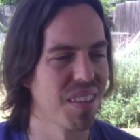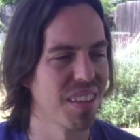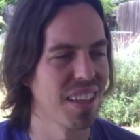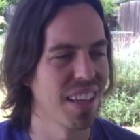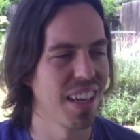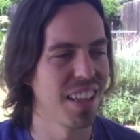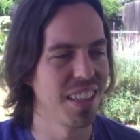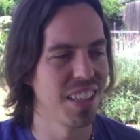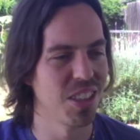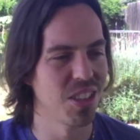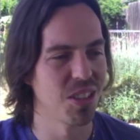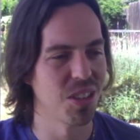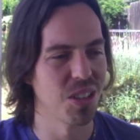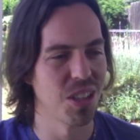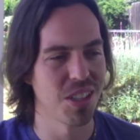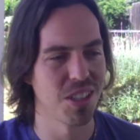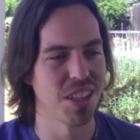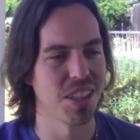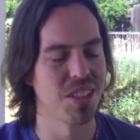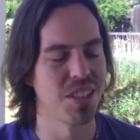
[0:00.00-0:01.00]
in these
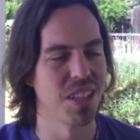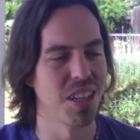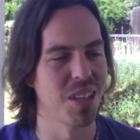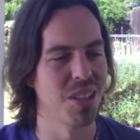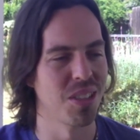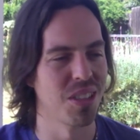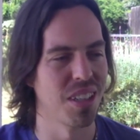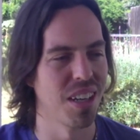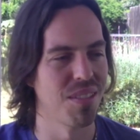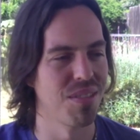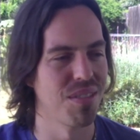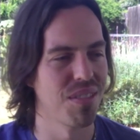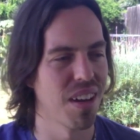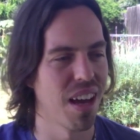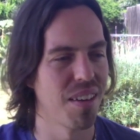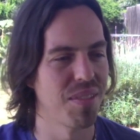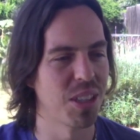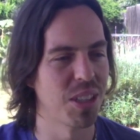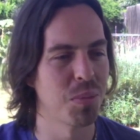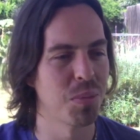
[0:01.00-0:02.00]
36 years, and
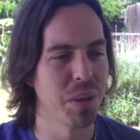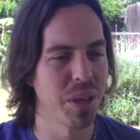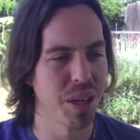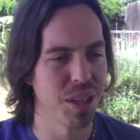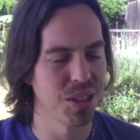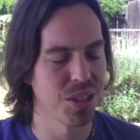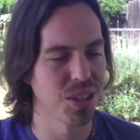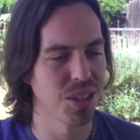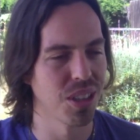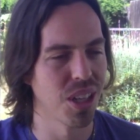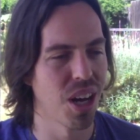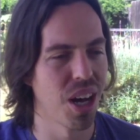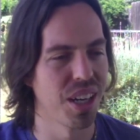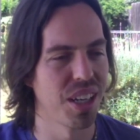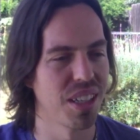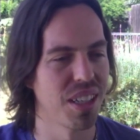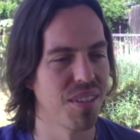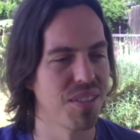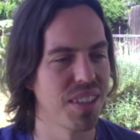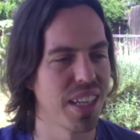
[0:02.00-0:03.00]
I've experienced a lot,
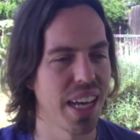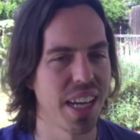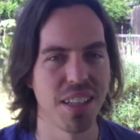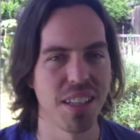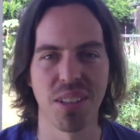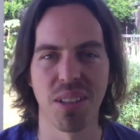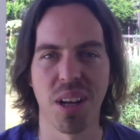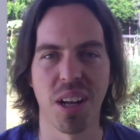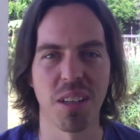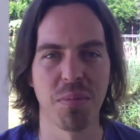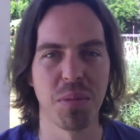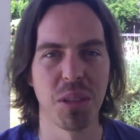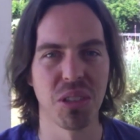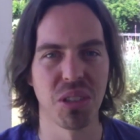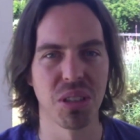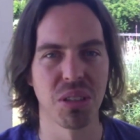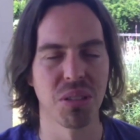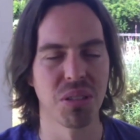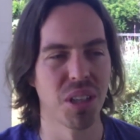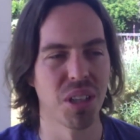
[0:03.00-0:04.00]
and I've gained a lot of
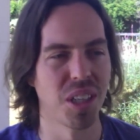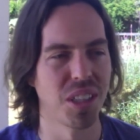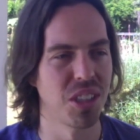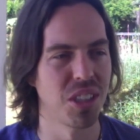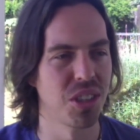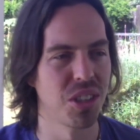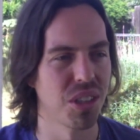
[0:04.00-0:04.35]
musical knowledge.